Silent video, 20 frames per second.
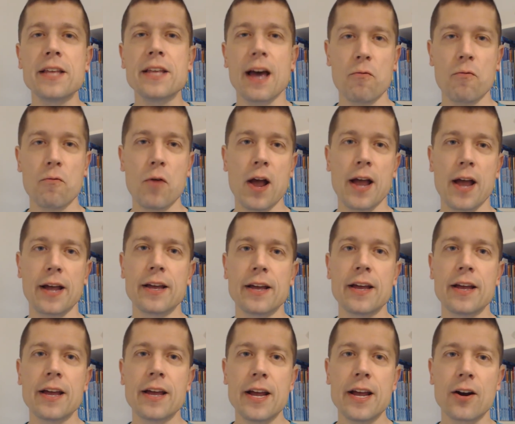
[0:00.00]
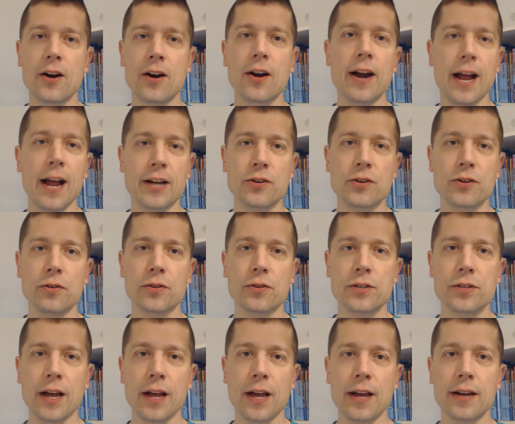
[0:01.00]
that way in our natural
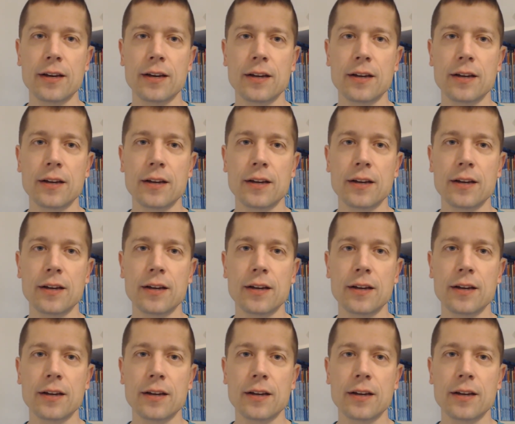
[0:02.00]
state.